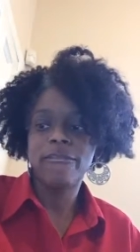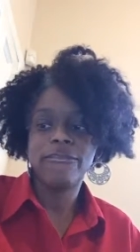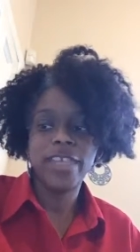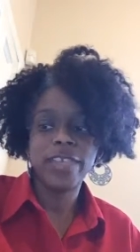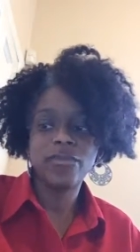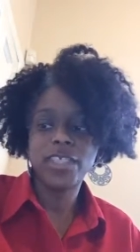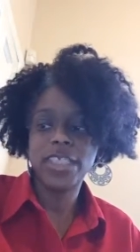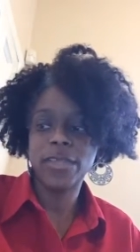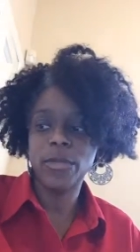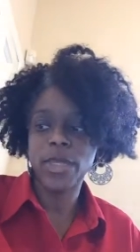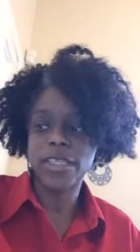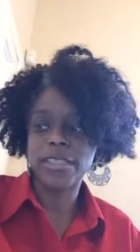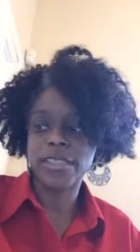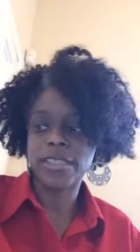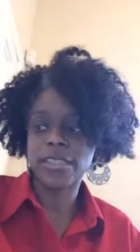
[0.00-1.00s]
15
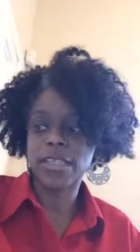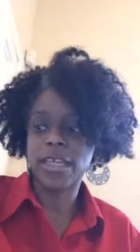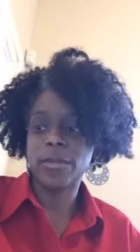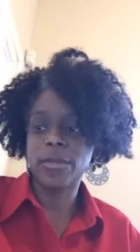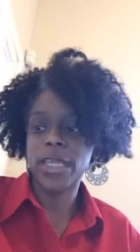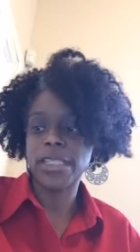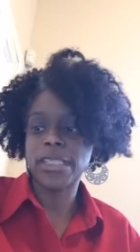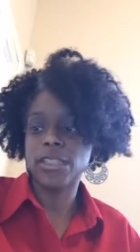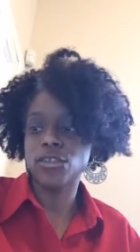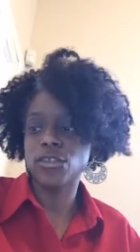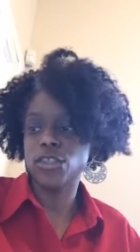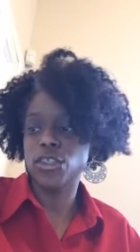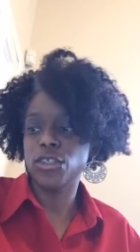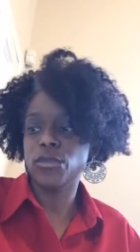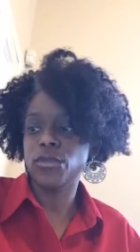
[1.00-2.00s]
minutes, that's all I'm asking
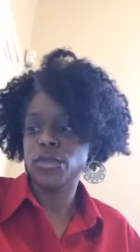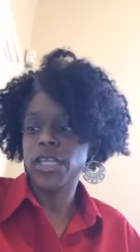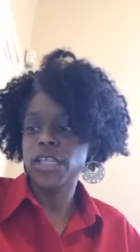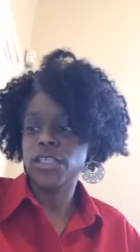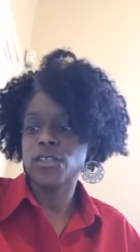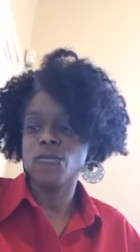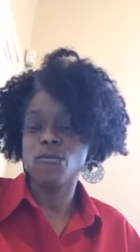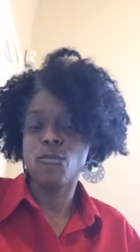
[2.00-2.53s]
you to do. So